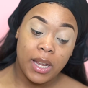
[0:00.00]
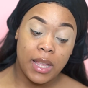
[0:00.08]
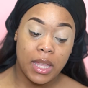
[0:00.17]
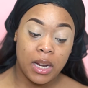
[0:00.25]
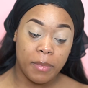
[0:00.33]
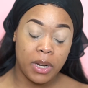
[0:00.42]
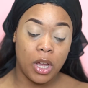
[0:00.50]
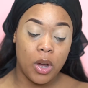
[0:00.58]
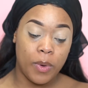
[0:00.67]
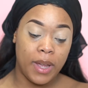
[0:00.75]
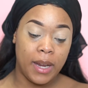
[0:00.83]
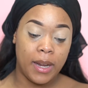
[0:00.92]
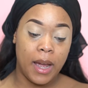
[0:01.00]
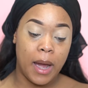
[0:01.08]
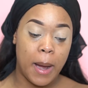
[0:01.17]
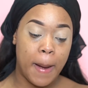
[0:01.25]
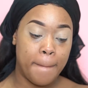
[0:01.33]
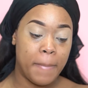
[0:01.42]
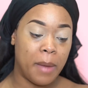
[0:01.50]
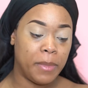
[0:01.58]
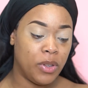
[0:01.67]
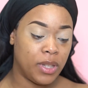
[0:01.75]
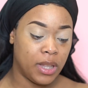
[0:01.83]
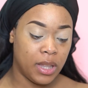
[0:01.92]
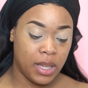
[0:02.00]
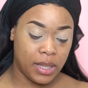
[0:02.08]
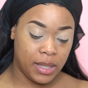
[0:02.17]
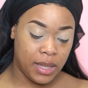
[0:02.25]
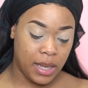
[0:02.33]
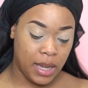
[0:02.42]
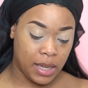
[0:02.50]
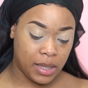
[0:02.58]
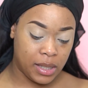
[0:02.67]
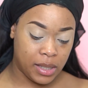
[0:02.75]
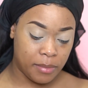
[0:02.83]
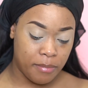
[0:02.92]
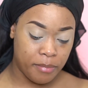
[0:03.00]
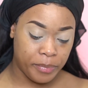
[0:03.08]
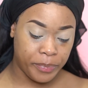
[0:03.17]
And then I'm going to go in, I'm using this NYX,